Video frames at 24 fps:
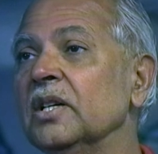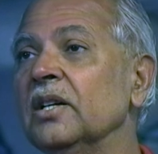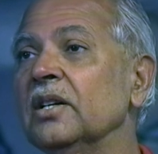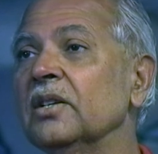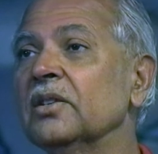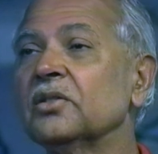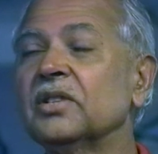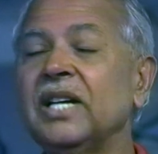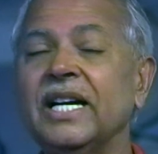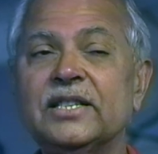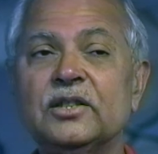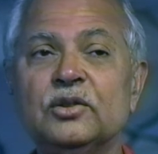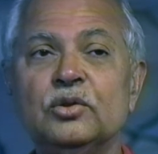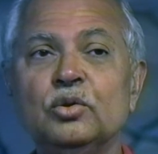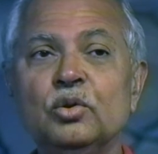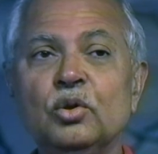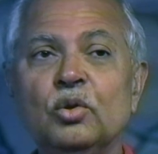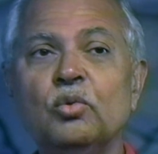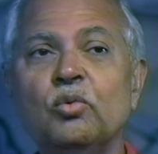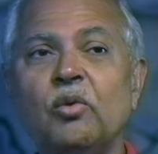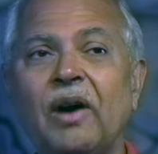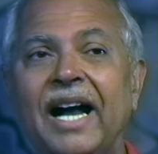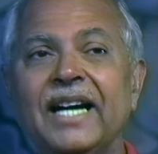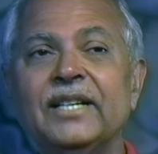that you
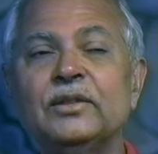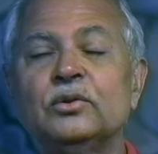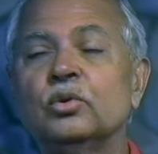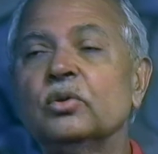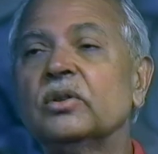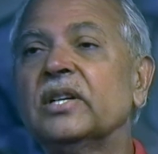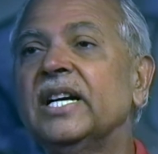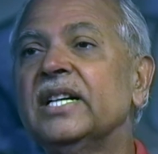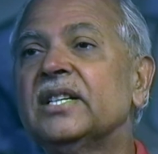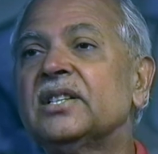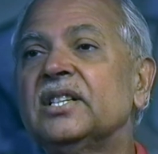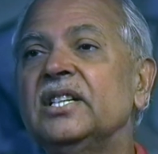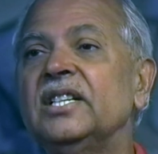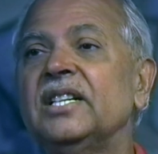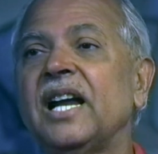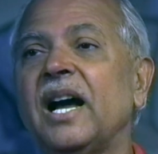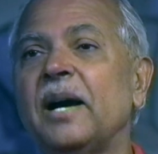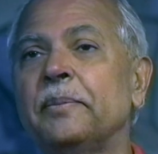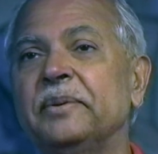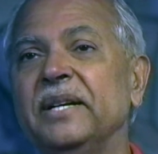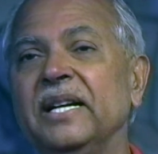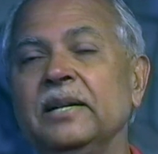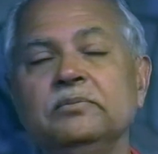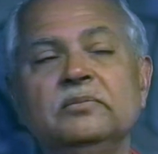want to get rid
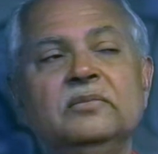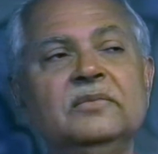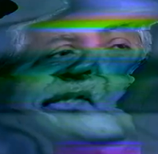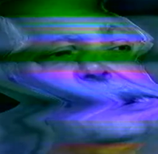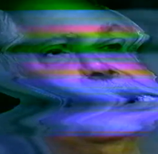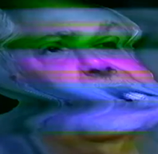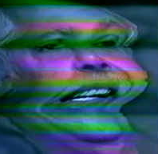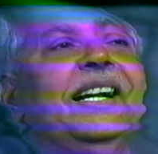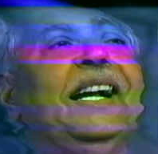of Him,